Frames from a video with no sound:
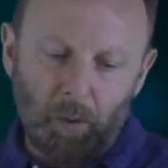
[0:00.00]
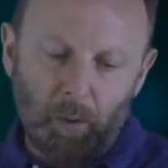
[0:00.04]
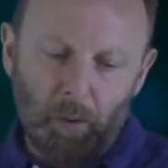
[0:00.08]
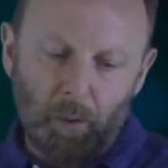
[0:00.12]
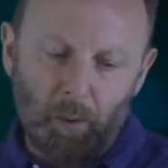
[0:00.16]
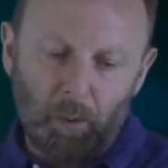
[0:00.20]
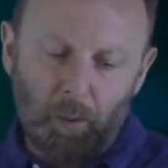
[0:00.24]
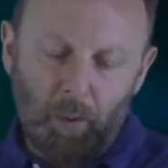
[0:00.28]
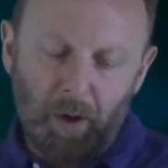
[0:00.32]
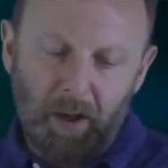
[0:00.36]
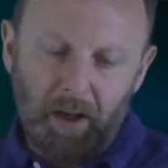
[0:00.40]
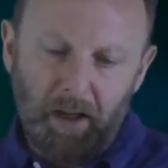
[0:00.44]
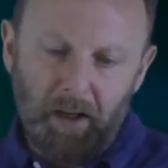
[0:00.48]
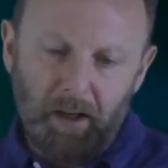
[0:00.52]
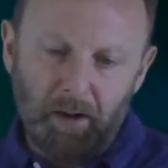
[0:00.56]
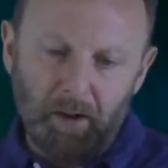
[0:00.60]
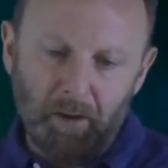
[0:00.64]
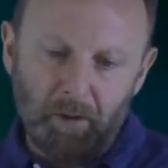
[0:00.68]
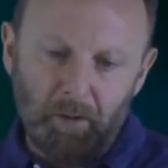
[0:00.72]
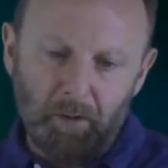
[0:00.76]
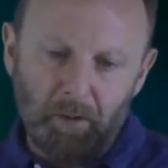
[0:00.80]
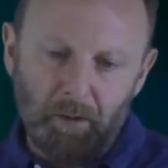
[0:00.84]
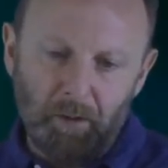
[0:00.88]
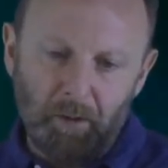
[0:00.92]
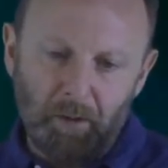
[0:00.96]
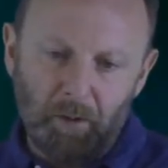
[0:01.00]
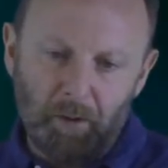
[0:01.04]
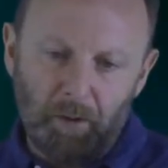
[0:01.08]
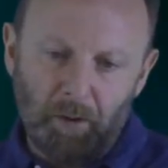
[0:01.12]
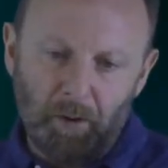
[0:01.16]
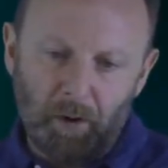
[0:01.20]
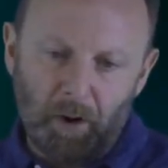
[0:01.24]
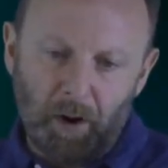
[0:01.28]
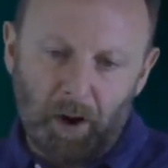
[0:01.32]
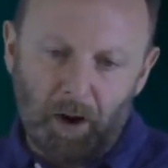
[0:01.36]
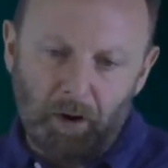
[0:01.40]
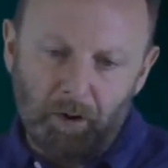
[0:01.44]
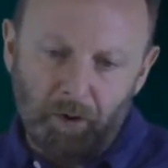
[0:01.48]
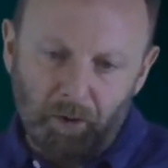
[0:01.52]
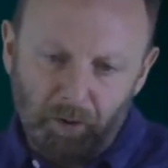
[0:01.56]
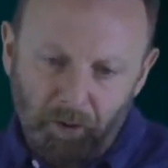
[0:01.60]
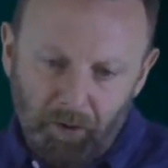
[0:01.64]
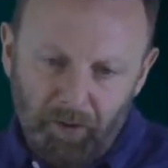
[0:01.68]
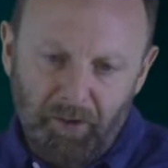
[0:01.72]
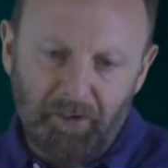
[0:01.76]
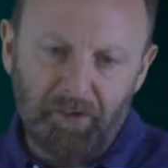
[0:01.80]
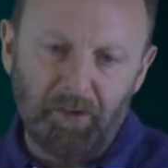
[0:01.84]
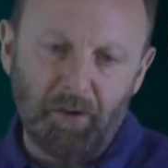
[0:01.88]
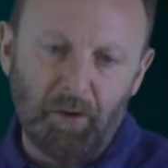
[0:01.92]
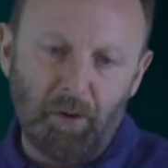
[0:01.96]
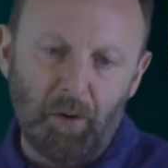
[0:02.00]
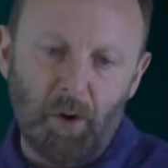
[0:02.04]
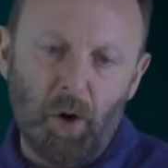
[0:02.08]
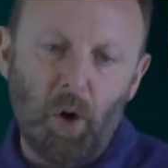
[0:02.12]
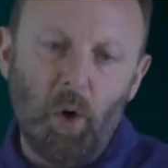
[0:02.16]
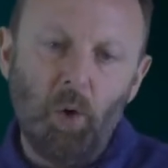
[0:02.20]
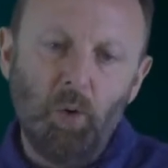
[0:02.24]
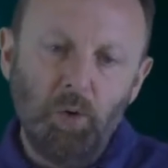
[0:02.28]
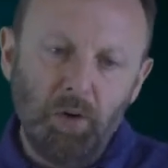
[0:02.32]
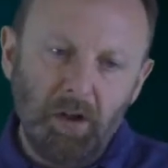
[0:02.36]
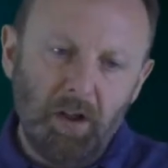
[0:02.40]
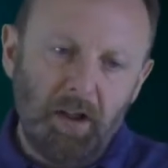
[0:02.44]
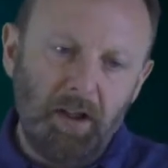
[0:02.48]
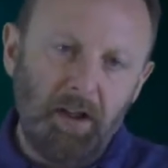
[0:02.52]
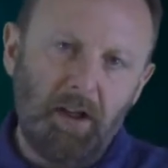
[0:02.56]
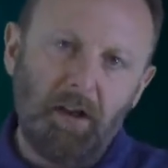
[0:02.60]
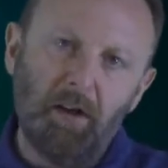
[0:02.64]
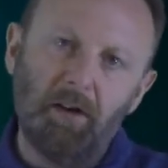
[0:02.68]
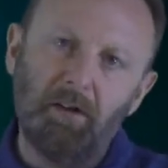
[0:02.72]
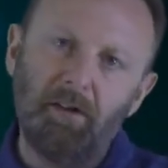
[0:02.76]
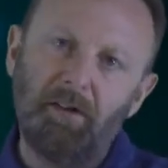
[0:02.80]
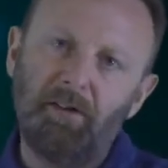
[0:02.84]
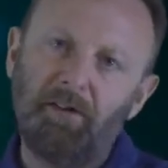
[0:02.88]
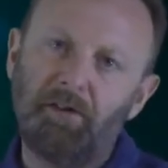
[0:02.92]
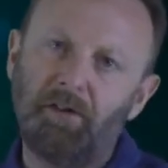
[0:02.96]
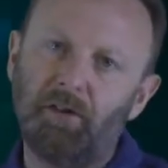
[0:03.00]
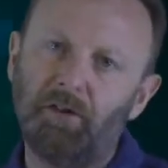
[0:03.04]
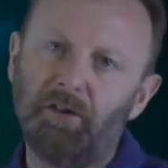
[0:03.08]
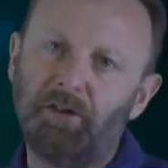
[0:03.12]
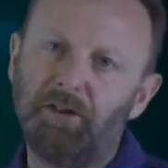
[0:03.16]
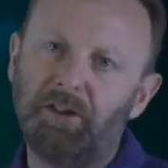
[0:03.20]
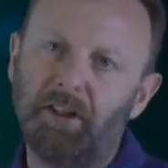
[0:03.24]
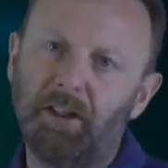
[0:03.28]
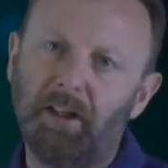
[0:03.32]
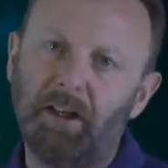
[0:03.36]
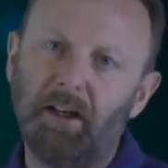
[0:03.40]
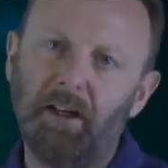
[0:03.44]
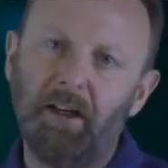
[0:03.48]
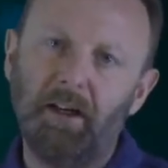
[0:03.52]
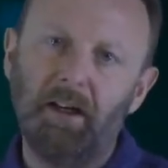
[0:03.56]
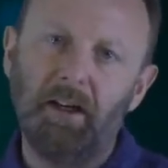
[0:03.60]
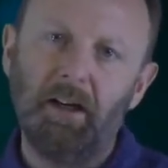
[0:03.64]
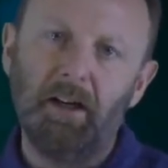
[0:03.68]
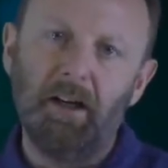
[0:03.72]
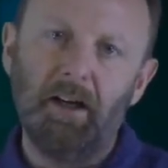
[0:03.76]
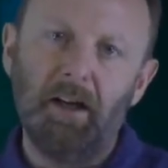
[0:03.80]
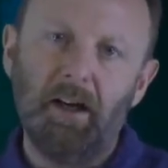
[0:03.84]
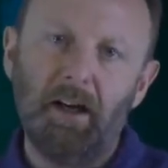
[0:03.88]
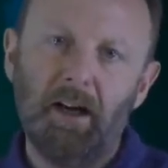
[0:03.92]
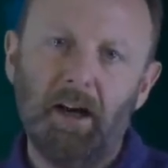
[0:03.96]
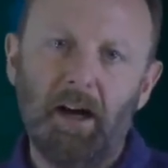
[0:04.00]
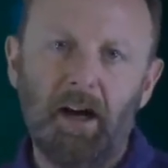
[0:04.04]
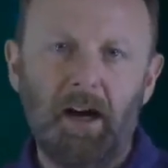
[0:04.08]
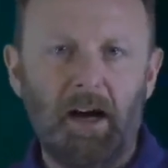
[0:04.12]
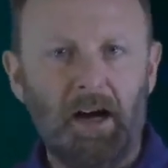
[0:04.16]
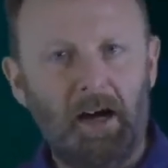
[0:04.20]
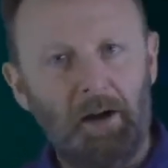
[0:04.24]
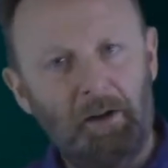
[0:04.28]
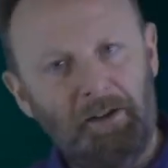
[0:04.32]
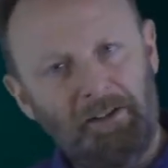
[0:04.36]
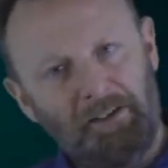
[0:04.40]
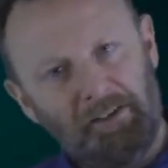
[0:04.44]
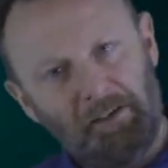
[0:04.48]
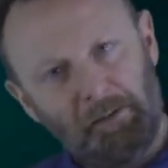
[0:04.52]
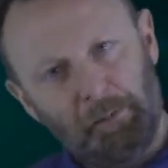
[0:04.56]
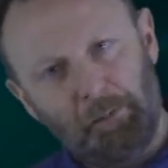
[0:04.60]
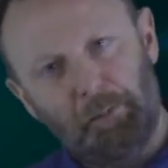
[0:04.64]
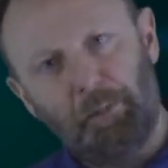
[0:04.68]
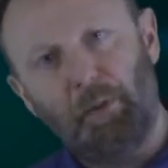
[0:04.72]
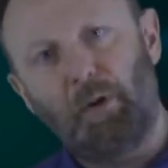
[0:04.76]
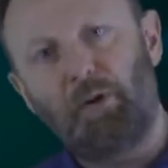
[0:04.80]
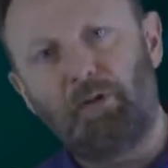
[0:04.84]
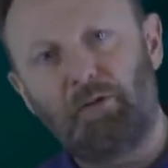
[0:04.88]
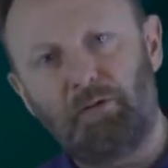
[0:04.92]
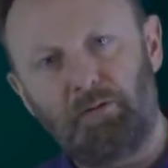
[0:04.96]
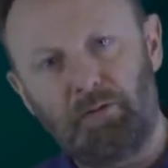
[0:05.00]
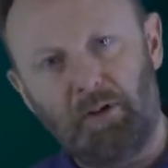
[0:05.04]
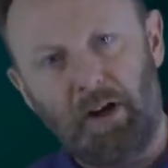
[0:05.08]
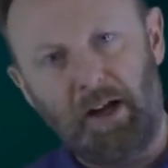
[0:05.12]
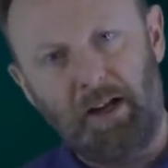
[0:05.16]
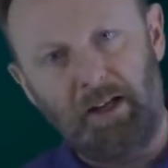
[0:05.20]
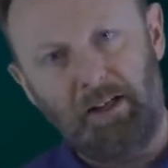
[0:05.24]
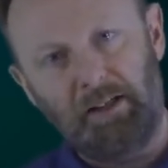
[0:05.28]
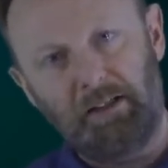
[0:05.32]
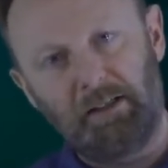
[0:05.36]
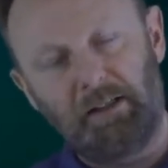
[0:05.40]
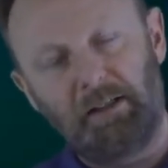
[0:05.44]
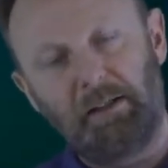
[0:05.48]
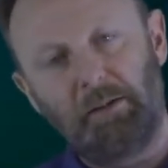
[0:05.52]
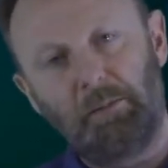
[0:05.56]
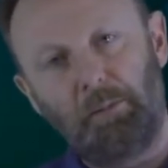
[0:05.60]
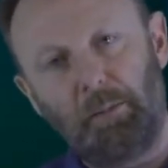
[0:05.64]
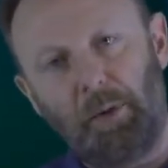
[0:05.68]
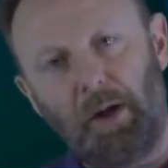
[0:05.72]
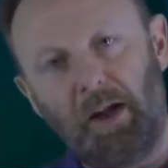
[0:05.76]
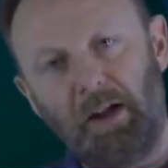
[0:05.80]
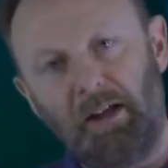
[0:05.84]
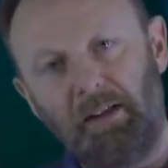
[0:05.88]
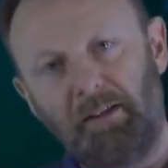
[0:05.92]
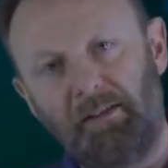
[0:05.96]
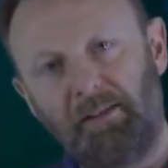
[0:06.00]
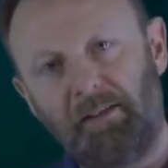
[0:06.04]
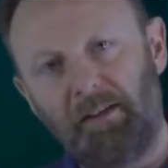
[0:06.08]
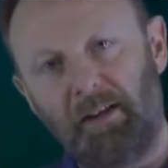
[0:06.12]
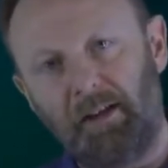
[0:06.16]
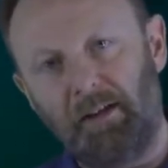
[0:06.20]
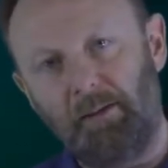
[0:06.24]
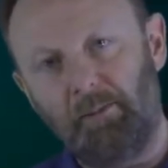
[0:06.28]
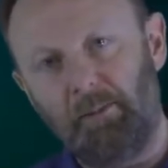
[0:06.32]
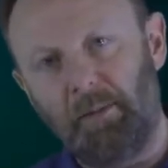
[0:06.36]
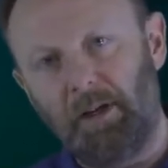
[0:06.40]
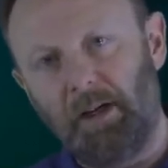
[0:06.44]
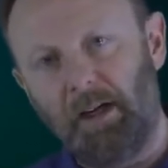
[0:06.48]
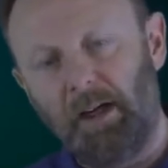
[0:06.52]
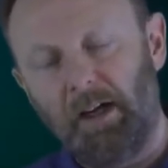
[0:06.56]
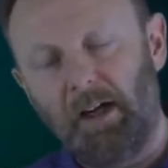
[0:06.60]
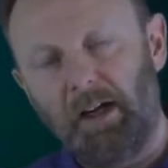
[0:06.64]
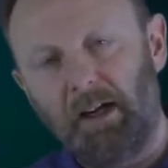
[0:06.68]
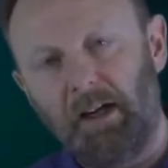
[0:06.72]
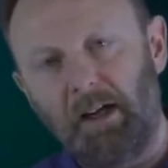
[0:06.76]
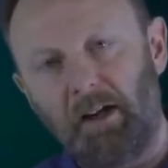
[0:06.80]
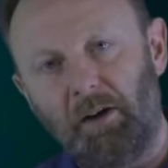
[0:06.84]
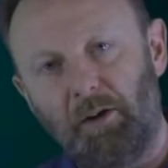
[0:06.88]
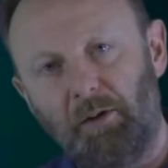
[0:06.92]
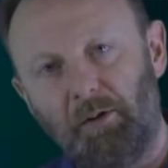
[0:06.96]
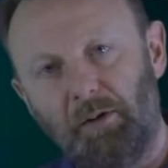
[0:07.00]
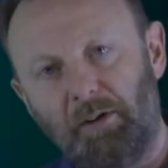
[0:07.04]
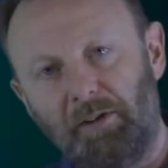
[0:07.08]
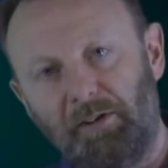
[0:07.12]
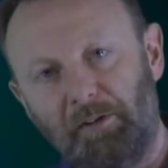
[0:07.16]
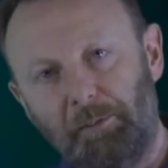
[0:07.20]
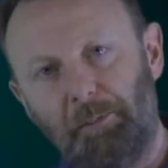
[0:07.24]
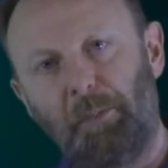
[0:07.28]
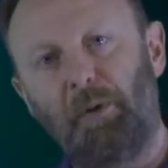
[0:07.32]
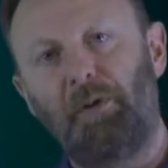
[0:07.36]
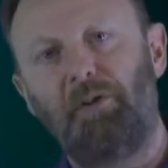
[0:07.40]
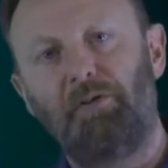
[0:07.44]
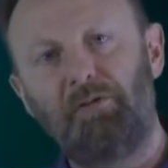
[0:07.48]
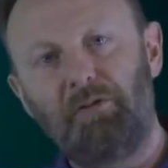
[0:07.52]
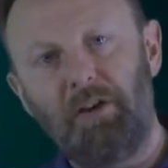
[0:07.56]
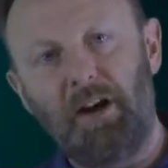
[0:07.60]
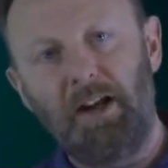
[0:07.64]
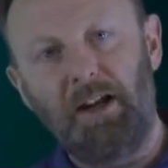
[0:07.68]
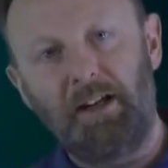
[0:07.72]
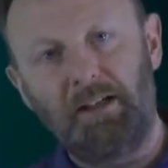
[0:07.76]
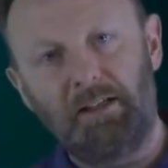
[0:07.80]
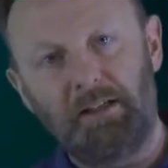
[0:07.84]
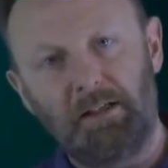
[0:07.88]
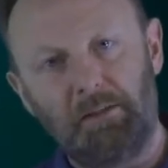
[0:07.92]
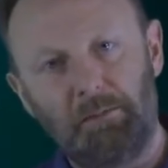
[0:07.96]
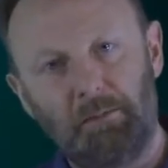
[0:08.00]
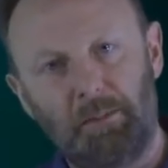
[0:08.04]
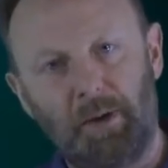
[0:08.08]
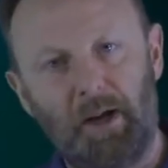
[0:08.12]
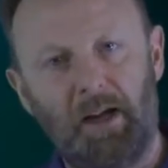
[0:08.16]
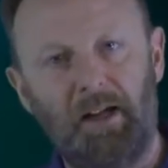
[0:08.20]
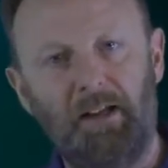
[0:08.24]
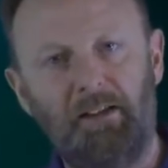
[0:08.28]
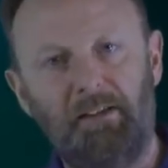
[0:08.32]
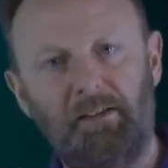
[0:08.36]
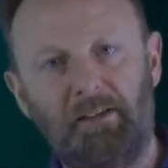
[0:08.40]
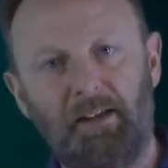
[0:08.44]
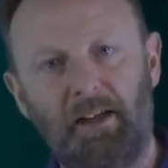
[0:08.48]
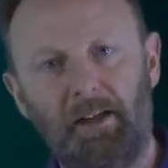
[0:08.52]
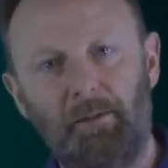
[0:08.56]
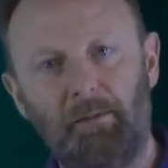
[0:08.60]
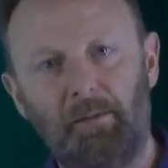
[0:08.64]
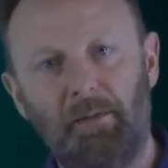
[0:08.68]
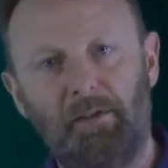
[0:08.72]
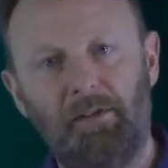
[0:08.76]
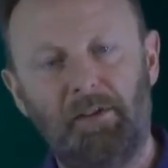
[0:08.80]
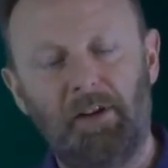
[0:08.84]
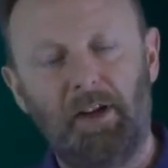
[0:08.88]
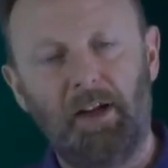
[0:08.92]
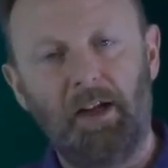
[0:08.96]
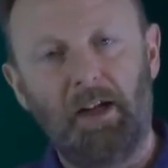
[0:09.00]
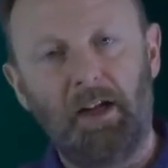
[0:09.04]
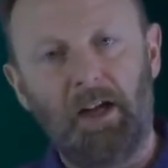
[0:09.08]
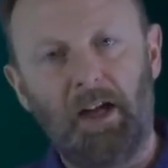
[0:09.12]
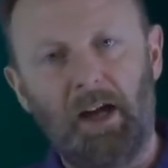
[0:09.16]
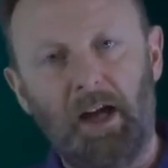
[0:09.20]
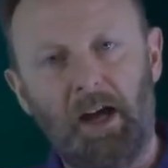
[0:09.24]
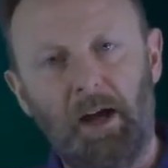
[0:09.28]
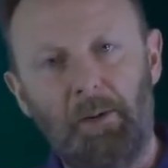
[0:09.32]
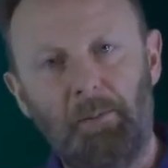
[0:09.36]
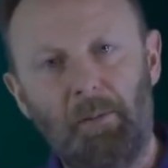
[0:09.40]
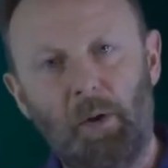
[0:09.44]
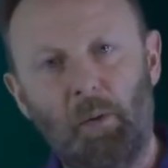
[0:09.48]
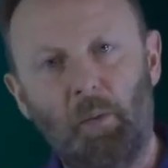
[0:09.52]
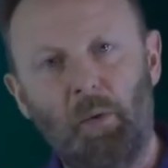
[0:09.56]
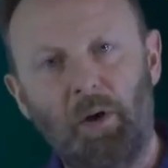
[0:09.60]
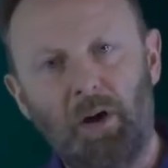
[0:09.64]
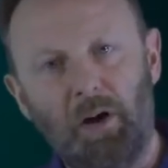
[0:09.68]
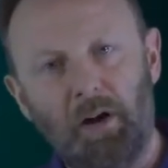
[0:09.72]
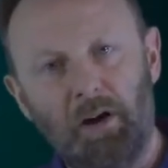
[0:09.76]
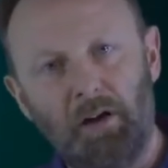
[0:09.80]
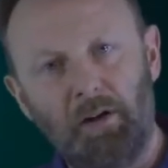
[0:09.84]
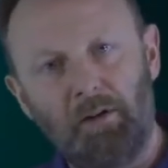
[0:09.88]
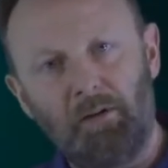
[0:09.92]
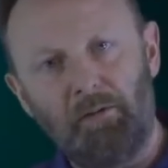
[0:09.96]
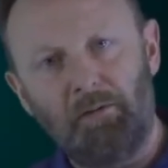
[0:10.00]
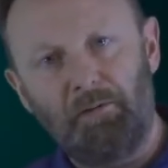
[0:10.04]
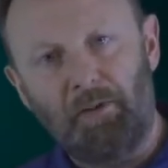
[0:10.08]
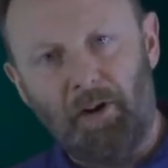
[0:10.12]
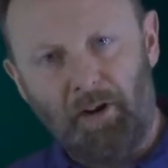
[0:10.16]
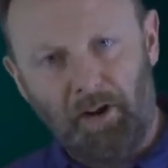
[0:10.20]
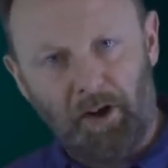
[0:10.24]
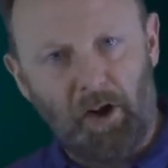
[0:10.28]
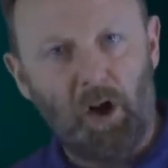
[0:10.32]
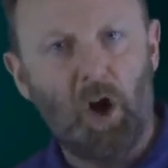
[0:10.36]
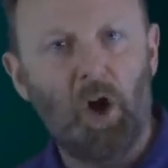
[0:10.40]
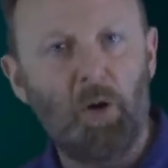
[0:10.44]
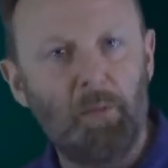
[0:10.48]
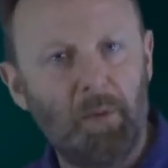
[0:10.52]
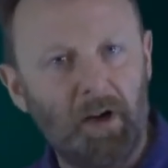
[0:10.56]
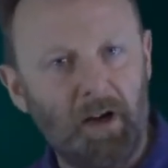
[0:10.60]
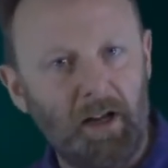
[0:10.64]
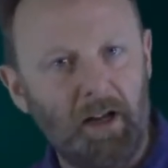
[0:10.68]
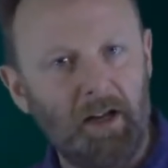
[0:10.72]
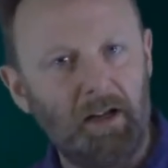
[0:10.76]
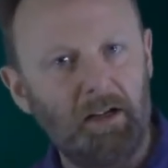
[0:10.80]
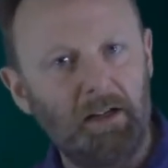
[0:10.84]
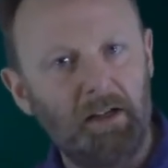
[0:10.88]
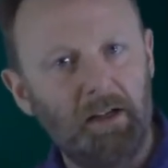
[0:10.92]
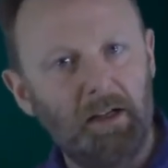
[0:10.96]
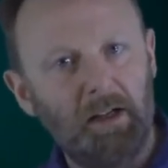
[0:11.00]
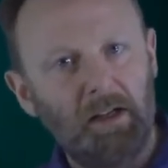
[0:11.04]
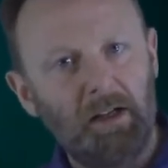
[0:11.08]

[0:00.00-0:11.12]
we are also only constructing a spot rate pay scheme. Now, spot rate pay schemes were very common in